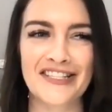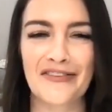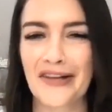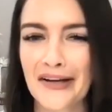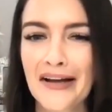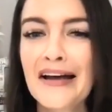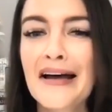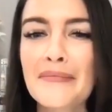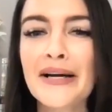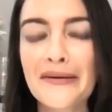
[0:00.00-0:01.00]
So like,
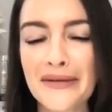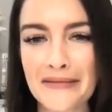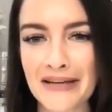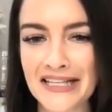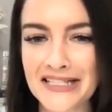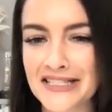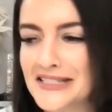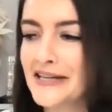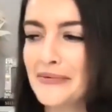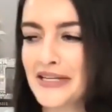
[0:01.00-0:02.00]
bear with me because this is
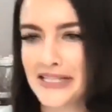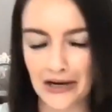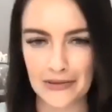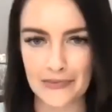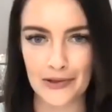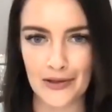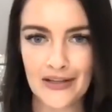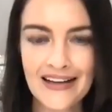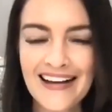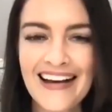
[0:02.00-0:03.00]
going to be
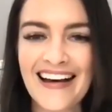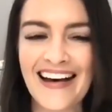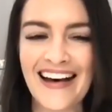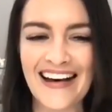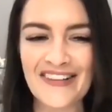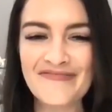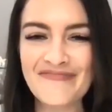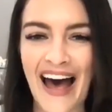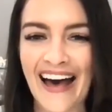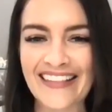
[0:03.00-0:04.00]
terrible
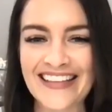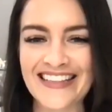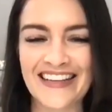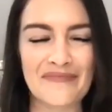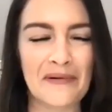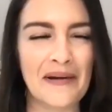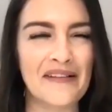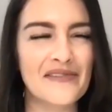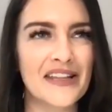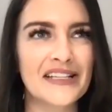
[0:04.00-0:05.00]
math because I didn't
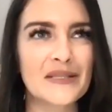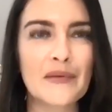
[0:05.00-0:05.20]
prepare for this.